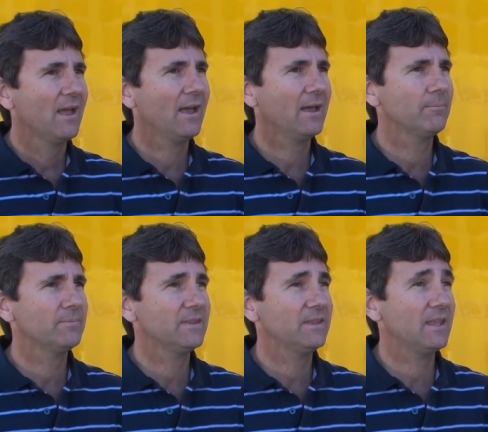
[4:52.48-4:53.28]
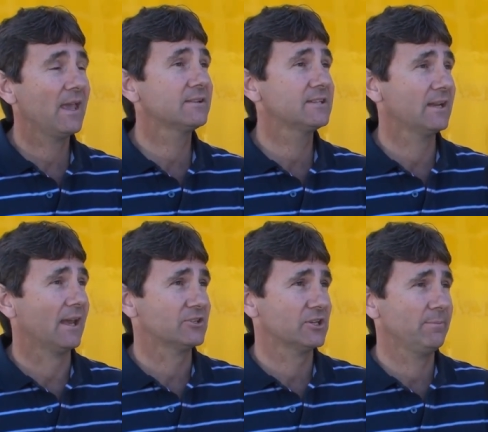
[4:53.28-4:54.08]
Um, yeah, it did
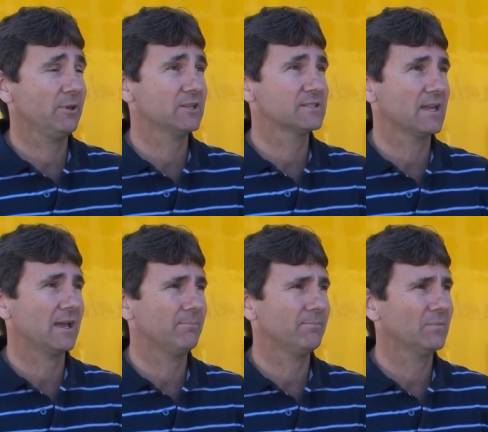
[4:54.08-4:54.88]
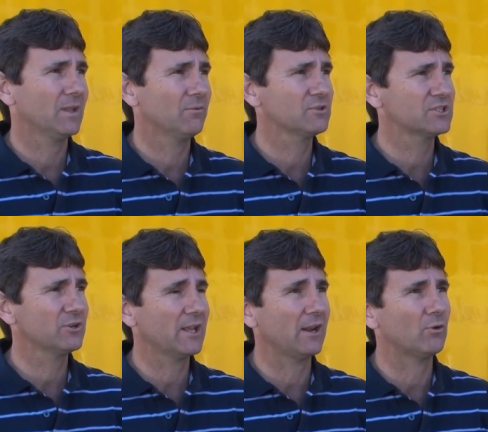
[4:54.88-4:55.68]
actually, because um, it was
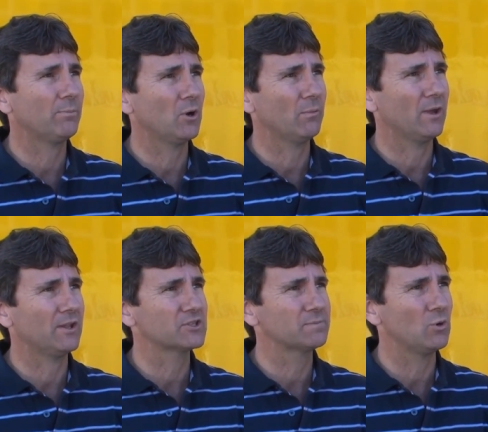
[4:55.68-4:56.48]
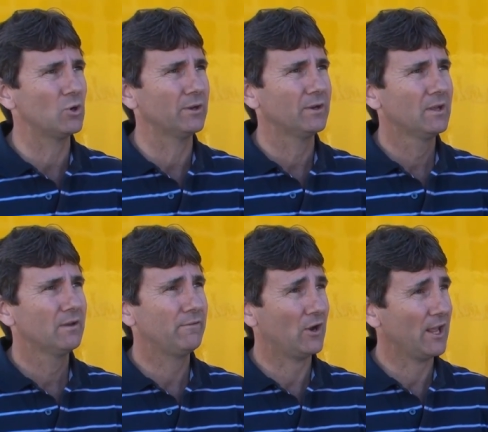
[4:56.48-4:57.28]
sort of getting to a point where the sport
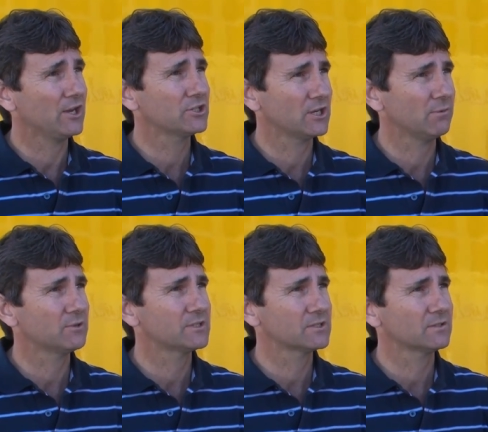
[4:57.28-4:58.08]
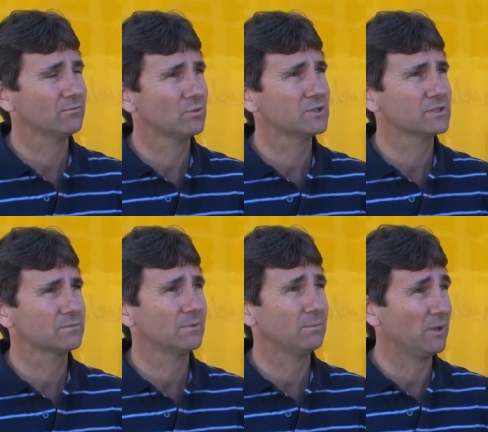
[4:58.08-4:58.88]
financially was
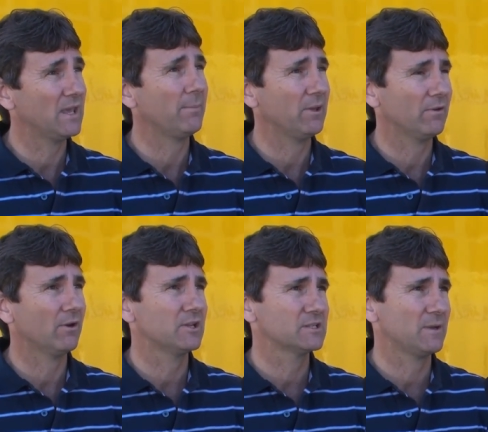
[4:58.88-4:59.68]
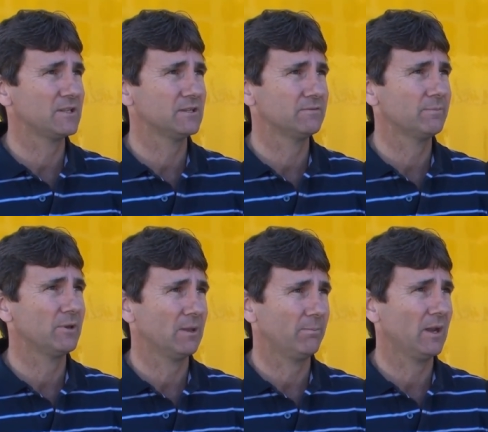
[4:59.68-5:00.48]
was becoming very expensive to
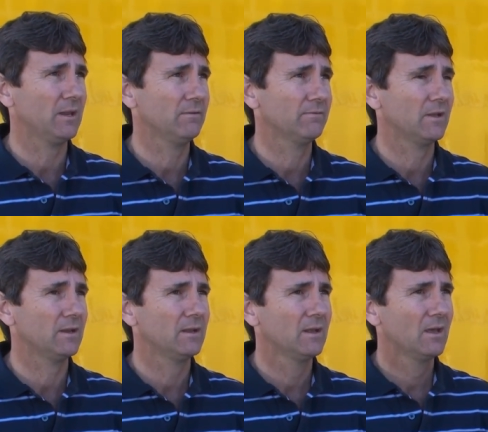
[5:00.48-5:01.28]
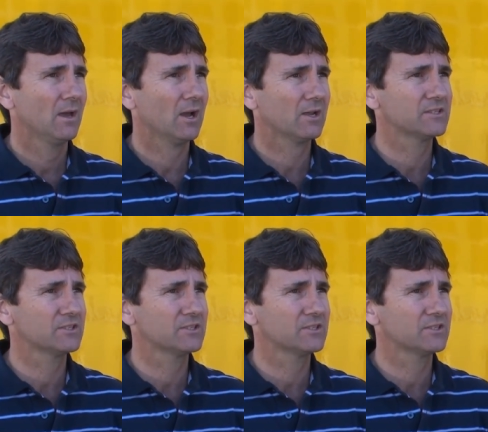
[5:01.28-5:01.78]
be competitive, and I could